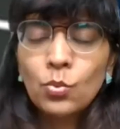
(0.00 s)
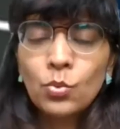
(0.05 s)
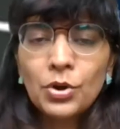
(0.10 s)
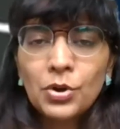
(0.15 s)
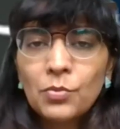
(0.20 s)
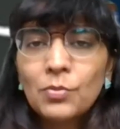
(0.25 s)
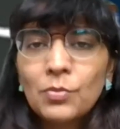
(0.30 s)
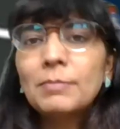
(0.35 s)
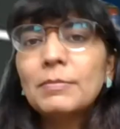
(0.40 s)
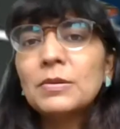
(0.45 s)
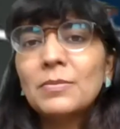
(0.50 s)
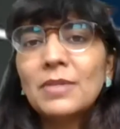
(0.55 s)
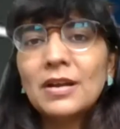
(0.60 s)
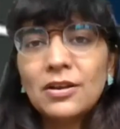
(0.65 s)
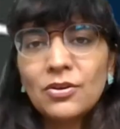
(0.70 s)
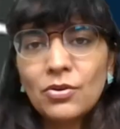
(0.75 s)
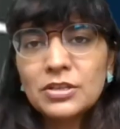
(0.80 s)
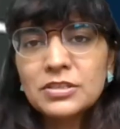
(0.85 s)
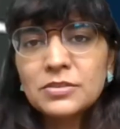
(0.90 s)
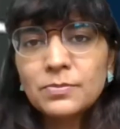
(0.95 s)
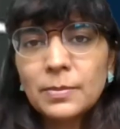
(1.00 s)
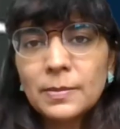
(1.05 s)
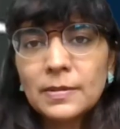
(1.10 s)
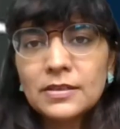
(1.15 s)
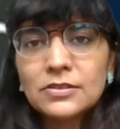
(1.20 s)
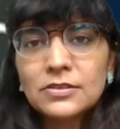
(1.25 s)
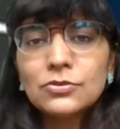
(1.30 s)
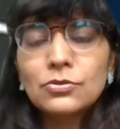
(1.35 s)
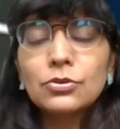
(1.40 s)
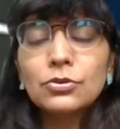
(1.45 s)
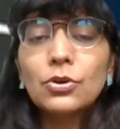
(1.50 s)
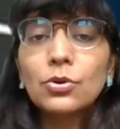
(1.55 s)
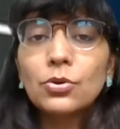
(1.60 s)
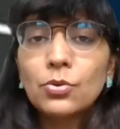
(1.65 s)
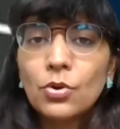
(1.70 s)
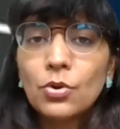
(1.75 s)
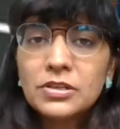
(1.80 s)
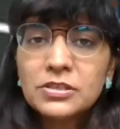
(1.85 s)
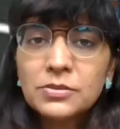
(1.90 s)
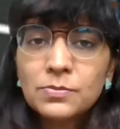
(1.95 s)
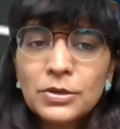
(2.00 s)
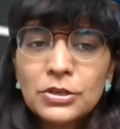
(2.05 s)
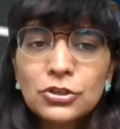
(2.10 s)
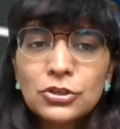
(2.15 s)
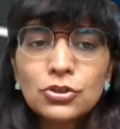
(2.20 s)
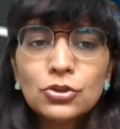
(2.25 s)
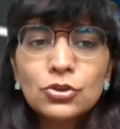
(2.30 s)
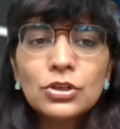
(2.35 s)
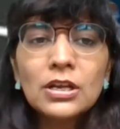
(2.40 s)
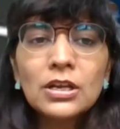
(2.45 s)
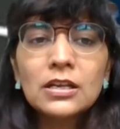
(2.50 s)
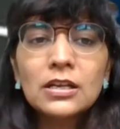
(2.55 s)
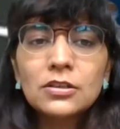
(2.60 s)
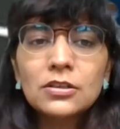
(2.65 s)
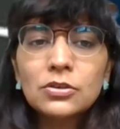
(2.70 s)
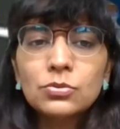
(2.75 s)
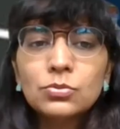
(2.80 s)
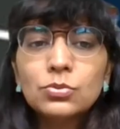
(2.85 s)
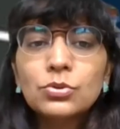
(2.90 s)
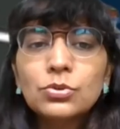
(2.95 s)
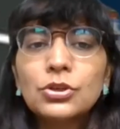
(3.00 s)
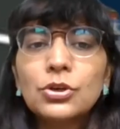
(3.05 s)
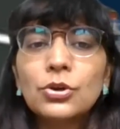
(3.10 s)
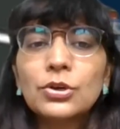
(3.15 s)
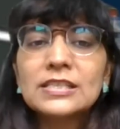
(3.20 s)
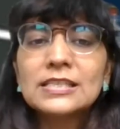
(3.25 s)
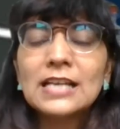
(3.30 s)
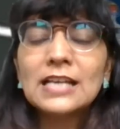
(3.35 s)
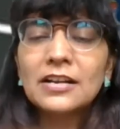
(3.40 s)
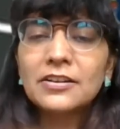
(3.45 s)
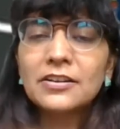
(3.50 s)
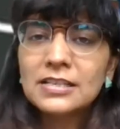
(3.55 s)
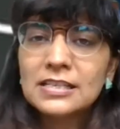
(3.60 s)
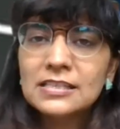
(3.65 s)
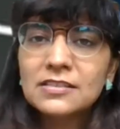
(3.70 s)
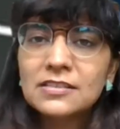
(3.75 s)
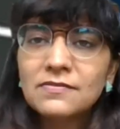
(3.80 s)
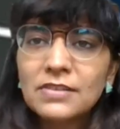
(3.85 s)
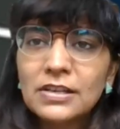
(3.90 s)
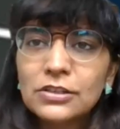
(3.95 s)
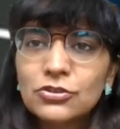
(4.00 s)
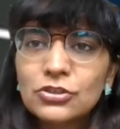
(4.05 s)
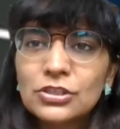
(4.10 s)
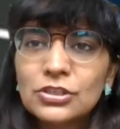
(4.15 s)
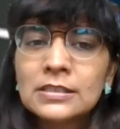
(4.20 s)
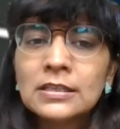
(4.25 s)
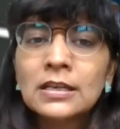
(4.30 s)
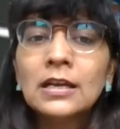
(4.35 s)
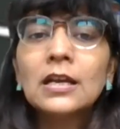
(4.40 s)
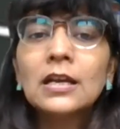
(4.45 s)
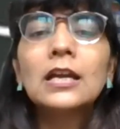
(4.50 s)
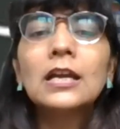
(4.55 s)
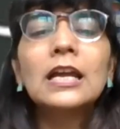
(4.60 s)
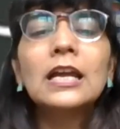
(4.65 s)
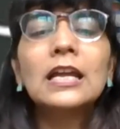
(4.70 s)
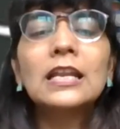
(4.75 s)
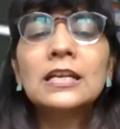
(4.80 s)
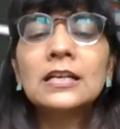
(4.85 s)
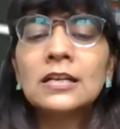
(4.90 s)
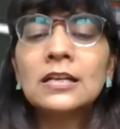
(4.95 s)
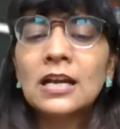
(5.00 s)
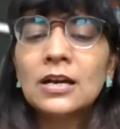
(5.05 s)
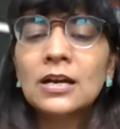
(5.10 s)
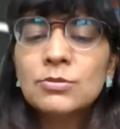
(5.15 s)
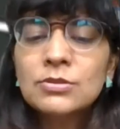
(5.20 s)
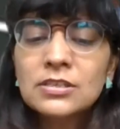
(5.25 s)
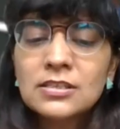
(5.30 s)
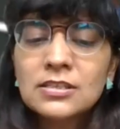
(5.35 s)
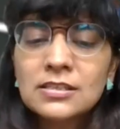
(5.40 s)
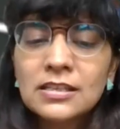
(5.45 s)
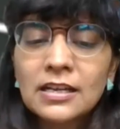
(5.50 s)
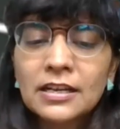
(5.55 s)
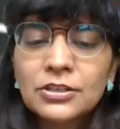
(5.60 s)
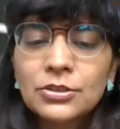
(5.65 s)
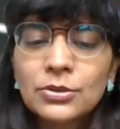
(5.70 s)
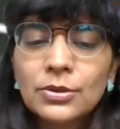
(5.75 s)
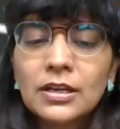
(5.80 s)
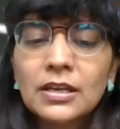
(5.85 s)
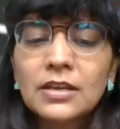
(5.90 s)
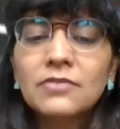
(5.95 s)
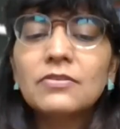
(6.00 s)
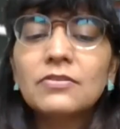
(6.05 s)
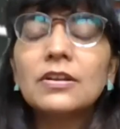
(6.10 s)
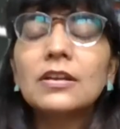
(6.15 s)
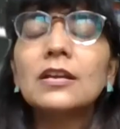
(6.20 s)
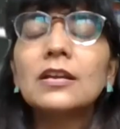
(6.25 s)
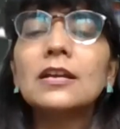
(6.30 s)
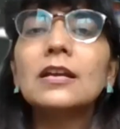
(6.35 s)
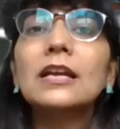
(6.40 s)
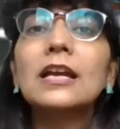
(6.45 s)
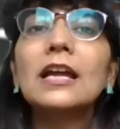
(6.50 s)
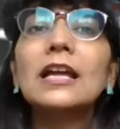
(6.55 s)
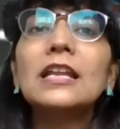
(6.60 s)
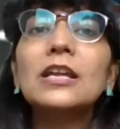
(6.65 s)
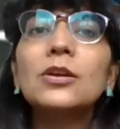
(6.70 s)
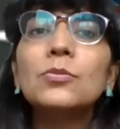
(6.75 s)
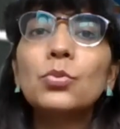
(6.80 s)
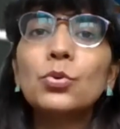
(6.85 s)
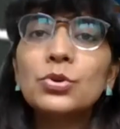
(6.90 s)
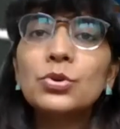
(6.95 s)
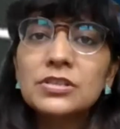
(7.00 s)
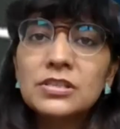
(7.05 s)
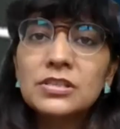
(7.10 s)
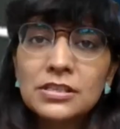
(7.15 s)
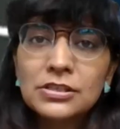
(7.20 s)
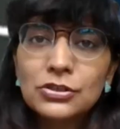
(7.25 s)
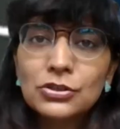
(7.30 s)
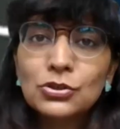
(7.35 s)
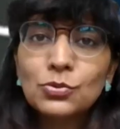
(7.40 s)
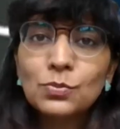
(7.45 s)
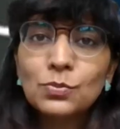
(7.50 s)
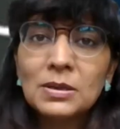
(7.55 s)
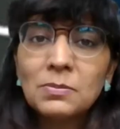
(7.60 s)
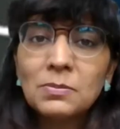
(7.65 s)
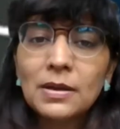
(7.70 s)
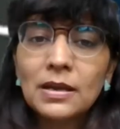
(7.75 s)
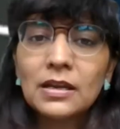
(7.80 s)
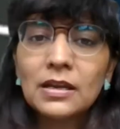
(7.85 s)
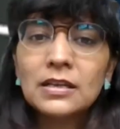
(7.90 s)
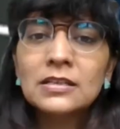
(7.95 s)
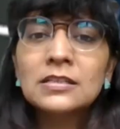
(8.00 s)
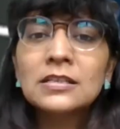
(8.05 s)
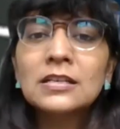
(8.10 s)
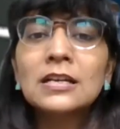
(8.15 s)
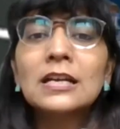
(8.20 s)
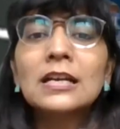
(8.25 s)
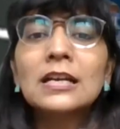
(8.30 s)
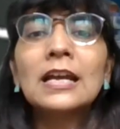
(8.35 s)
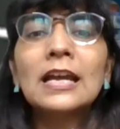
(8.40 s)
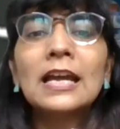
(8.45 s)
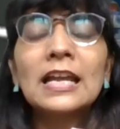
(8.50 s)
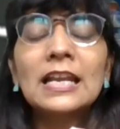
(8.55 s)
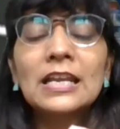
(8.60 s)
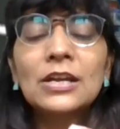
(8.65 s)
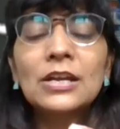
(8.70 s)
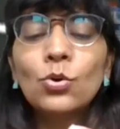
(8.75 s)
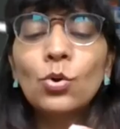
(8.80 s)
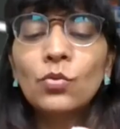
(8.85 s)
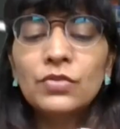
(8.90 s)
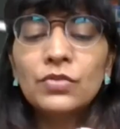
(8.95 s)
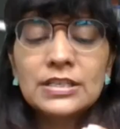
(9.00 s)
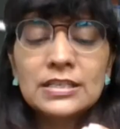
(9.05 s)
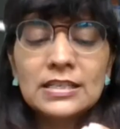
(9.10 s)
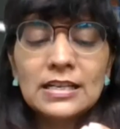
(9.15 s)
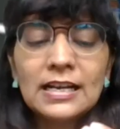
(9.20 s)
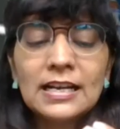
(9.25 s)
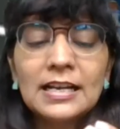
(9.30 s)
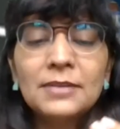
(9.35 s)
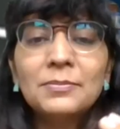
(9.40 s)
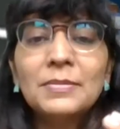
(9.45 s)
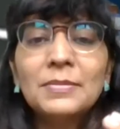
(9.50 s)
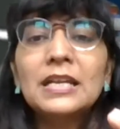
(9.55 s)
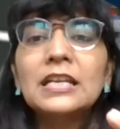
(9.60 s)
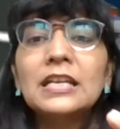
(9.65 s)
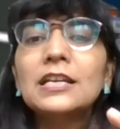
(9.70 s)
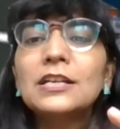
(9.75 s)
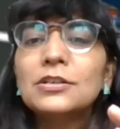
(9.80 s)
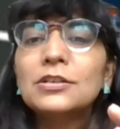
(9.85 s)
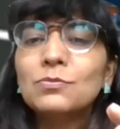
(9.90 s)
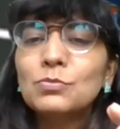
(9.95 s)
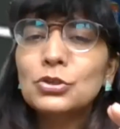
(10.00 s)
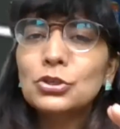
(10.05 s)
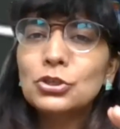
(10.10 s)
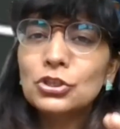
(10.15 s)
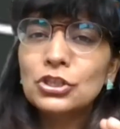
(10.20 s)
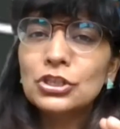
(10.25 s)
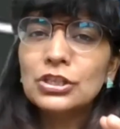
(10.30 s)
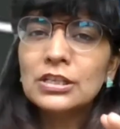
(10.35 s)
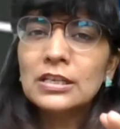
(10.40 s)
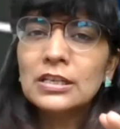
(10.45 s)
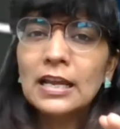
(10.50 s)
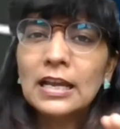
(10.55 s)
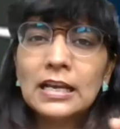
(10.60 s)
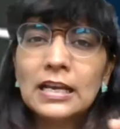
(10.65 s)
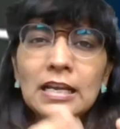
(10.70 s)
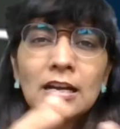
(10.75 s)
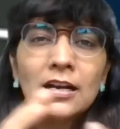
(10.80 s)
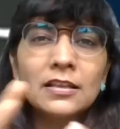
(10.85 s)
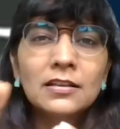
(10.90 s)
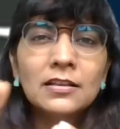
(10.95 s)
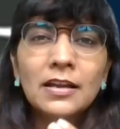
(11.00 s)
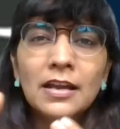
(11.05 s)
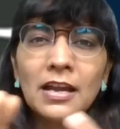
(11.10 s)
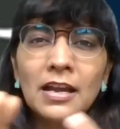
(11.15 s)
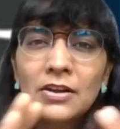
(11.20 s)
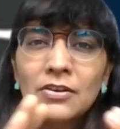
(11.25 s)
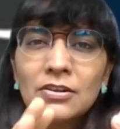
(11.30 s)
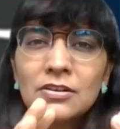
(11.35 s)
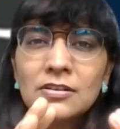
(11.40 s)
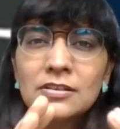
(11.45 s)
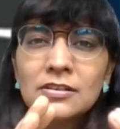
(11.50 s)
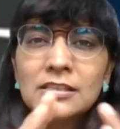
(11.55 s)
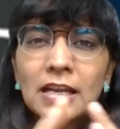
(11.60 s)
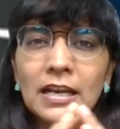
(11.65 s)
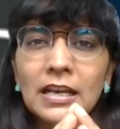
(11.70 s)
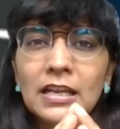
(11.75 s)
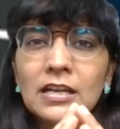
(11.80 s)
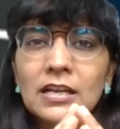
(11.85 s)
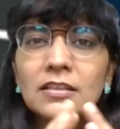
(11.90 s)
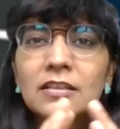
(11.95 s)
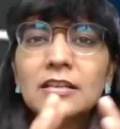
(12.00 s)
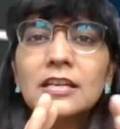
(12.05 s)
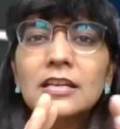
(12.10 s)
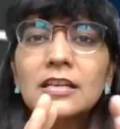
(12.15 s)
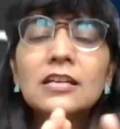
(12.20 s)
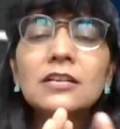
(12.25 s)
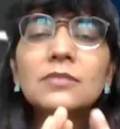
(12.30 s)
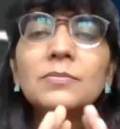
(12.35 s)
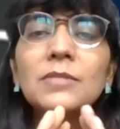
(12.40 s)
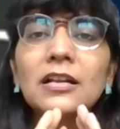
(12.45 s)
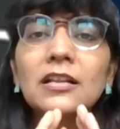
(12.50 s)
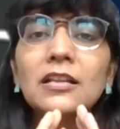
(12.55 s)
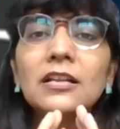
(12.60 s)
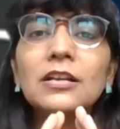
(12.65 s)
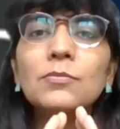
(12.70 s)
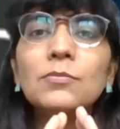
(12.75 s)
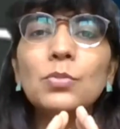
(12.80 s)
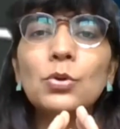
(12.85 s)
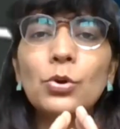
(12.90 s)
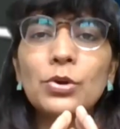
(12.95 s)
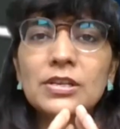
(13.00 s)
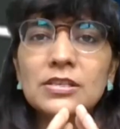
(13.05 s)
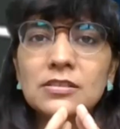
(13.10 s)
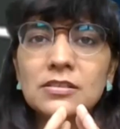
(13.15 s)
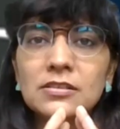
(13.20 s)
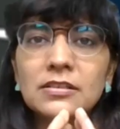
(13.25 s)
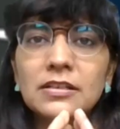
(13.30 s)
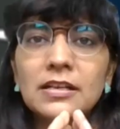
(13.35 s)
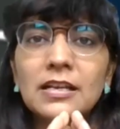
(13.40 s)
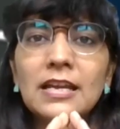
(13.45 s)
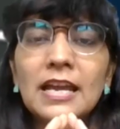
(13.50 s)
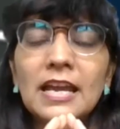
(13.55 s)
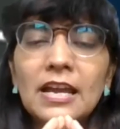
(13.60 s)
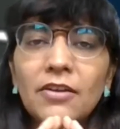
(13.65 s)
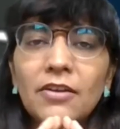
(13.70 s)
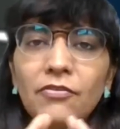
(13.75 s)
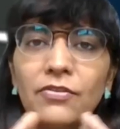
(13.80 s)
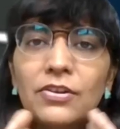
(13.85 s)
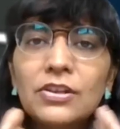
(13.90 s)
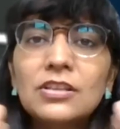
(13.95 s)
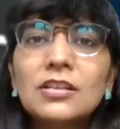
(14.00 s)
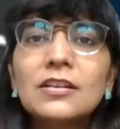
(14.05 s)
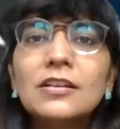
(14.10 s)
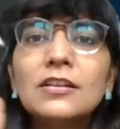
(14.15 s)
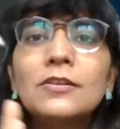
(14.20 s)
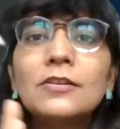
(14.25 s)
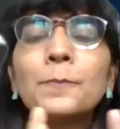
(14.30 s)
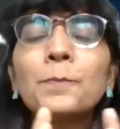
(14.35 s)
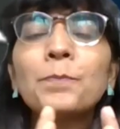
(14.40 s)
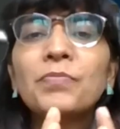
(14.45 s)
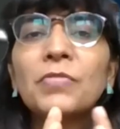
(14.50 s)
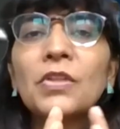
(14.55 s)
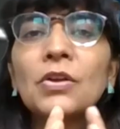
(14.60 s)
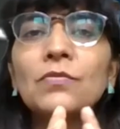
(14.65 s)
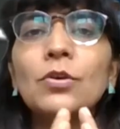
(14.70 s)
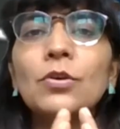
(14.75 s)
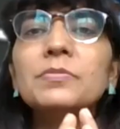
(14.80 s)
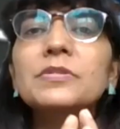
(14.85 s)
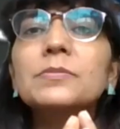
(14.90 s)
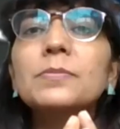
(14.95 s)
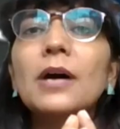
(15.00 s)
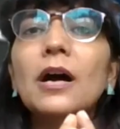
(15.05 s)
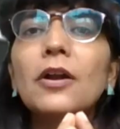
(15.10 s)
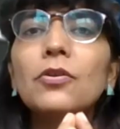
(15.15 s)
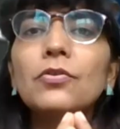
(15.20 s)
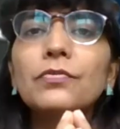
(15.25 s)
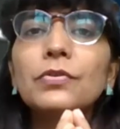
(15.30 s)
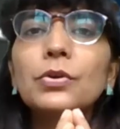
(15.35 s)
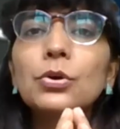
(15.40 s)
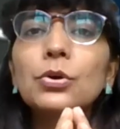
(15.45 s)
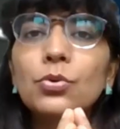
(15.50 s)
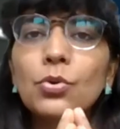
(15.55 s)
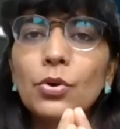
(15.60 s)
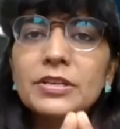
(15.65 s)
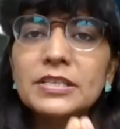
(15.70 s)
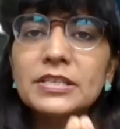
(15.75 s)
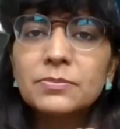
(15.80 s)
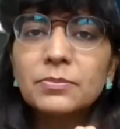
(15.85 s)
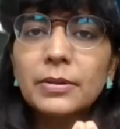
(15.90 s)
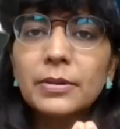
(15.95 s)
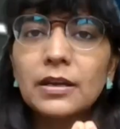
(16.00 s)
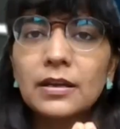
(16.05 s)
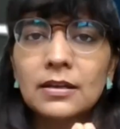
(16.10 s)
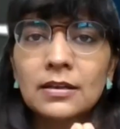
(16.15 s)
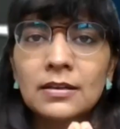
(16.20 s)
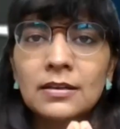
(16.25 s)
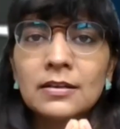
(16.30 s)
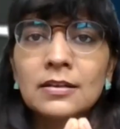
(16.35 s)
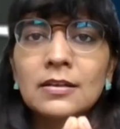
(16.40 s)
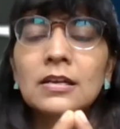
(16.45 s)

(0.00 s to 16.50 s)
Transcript: What do we mean by gross pay? So your gross pay should include your salaries and wages, any allowances that you are giving, any bonuses to be paid, any overtime, any commission, any other areas, any other income that the employee is earning. Everything forms part of your gross pay.